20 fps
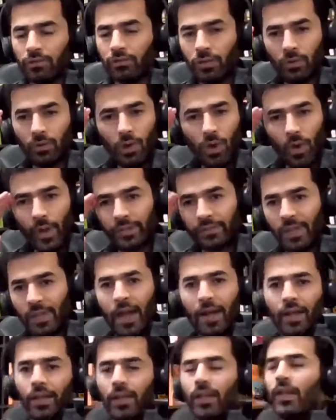If you know
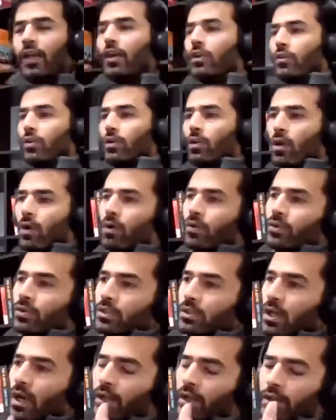exactly,
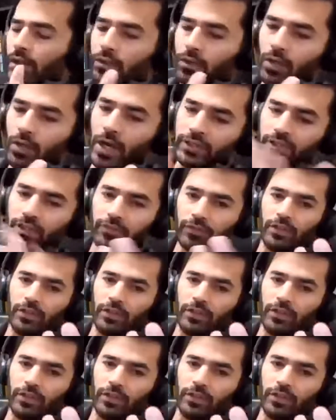you're asking